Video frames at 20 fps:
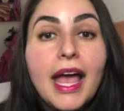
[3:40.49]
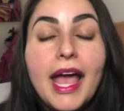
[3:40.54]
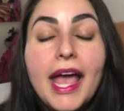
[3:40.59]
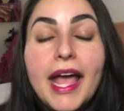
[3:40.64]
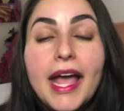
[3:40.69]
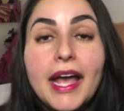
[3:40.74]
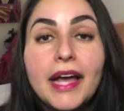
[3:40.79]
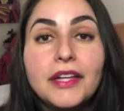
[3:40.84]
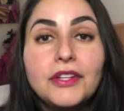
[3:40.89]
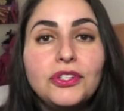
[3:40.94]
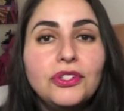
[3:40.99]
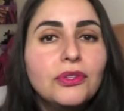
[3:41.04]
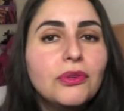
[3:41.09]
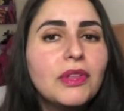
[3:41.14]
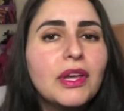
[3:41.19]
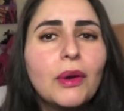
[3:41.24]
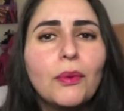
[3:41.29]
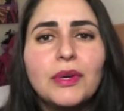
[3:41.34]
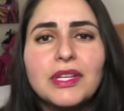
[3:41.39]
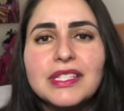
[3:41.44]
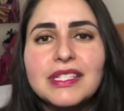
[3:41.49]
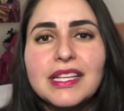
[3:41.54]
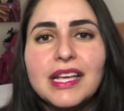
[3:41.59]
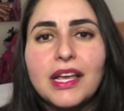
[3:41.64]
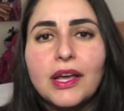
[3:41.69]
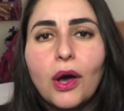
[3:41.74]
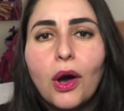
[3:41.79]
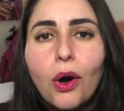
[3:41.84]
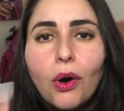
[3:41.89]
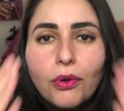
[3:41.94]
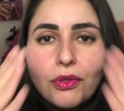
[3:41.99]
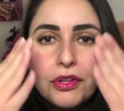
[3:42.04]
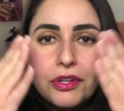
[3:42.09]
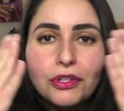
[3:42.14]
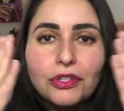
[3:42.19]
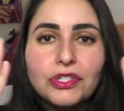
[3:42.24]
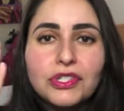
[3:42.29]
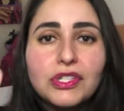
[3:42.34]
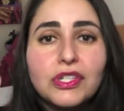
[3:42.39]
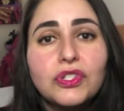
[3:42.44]
And they always say, oh,
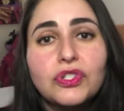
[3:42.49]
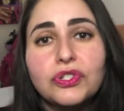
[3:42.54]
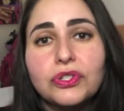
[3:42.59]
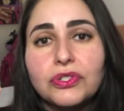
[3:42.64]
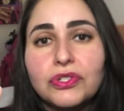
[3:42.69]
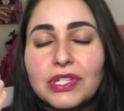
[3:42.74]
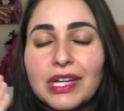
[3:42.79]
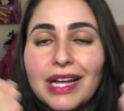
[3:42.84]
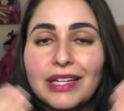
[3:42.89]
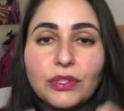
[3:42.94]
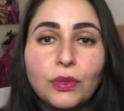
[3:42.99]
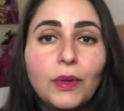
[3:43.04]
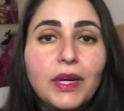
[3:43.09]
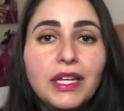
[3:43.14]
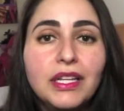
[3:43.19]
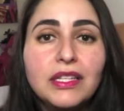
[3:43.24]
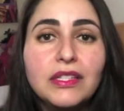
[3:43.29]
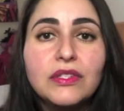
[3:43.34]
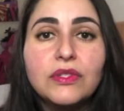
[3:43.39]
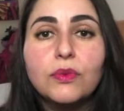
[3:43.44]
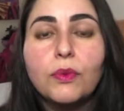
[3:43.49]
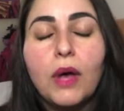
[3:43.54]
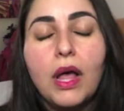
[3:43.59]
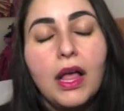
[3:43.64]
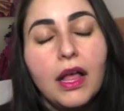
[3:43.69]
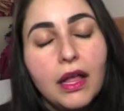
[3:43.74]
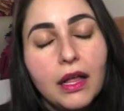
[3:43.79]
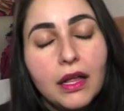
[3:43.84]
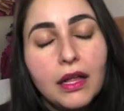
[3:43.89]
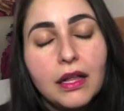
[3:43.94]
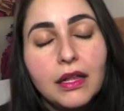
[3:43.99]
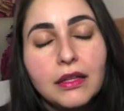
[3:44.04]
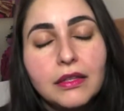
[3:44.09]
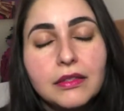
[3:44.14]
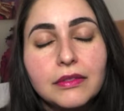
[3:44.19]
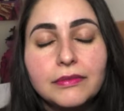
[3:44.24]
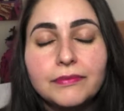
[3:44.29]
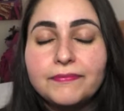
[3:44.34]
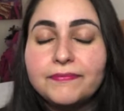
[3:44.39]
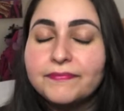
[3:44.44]
they're sisters, not twins.
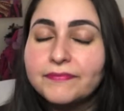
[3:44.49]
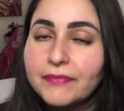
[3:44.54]
Well,